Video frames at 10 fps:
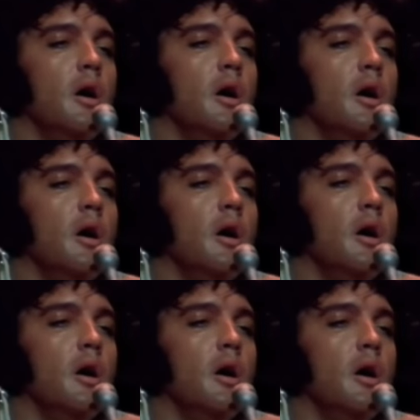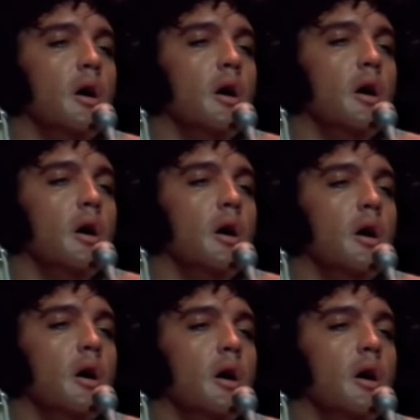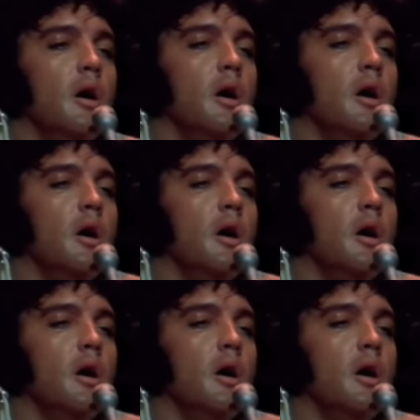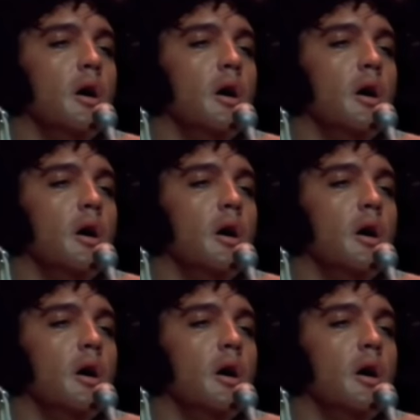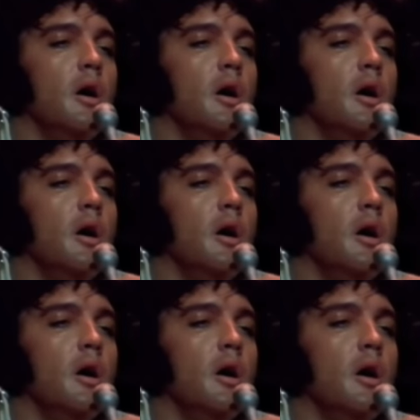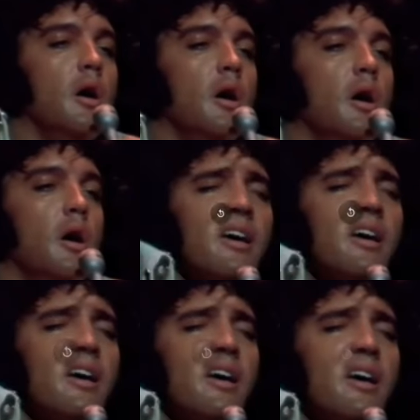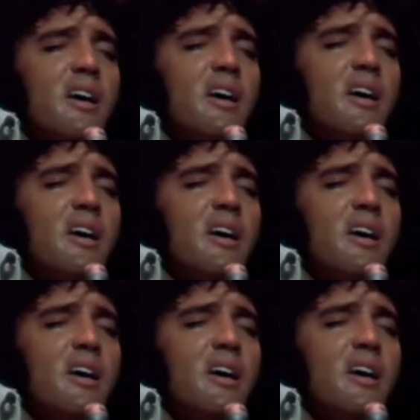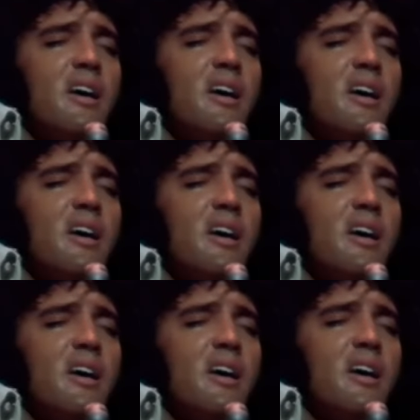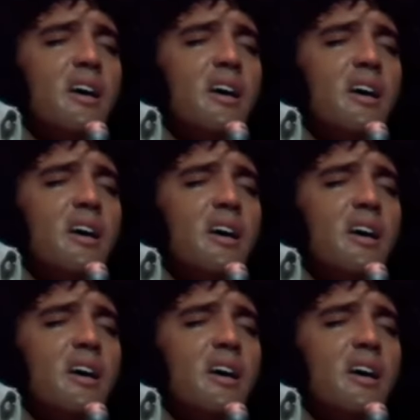The person shown says nothing.